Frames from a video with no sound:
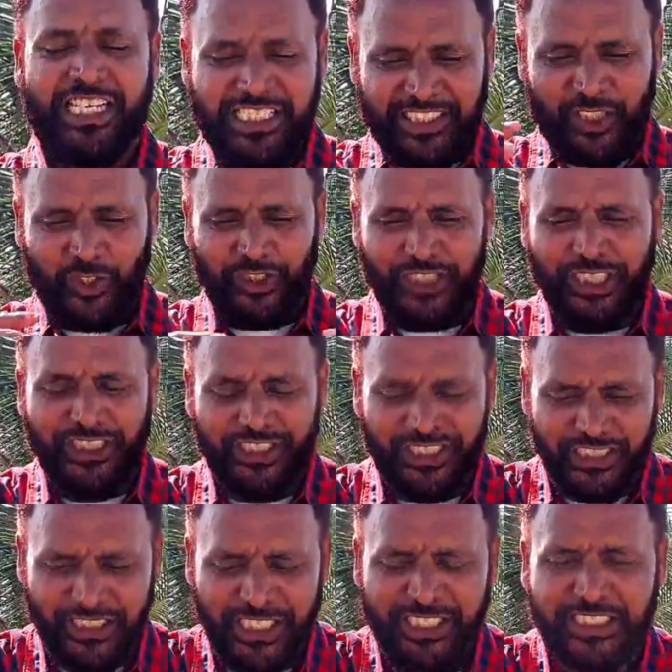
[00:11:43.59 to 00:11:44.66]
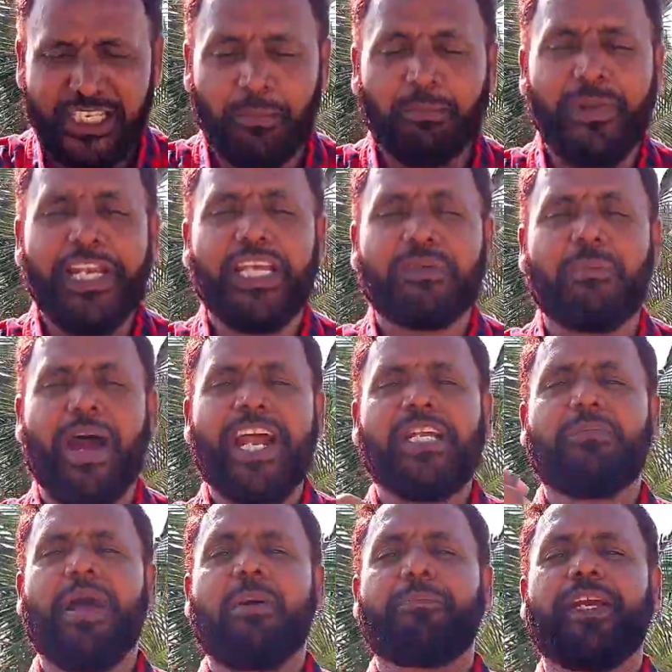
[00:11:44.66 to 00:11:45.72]
So since this complete mind
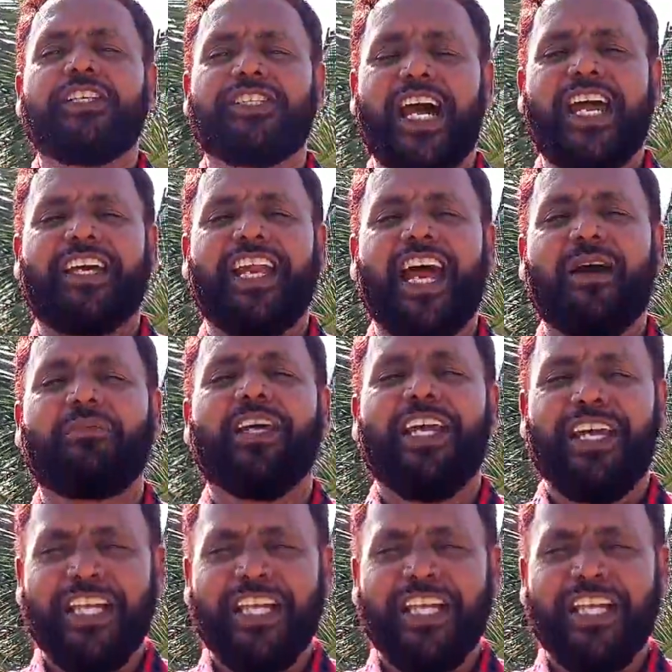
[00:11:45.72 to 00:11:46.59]
mapping diagram